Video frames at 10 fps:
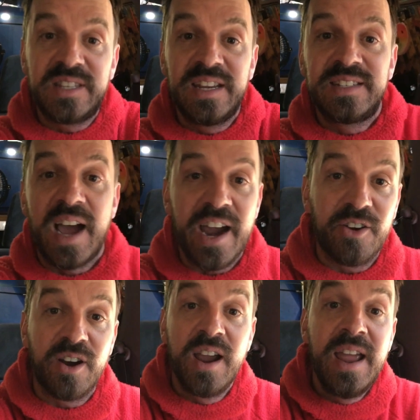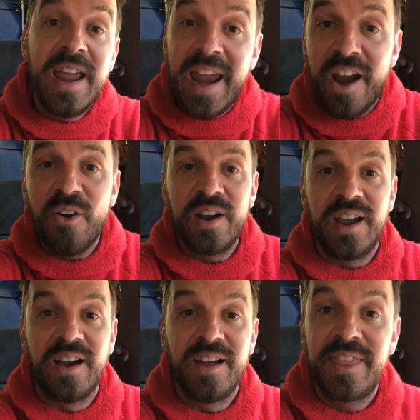entire
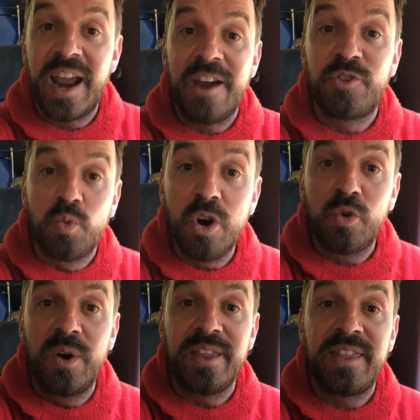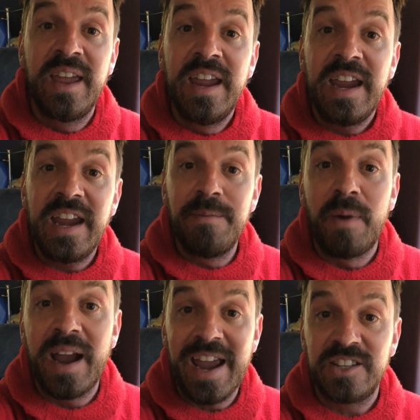area that I have to work with in
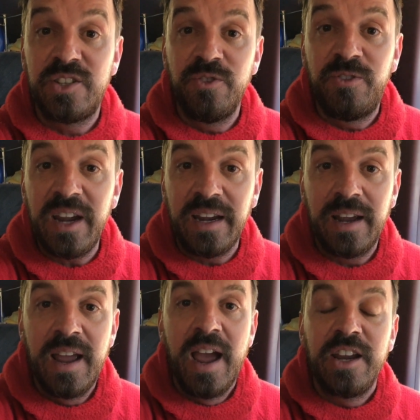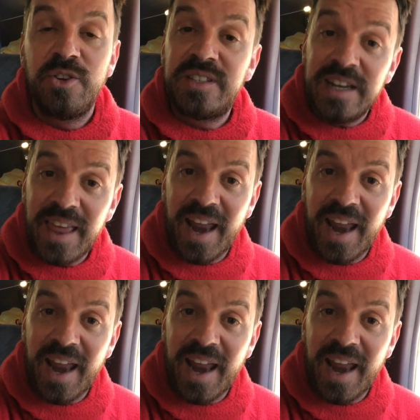my SUV. You see that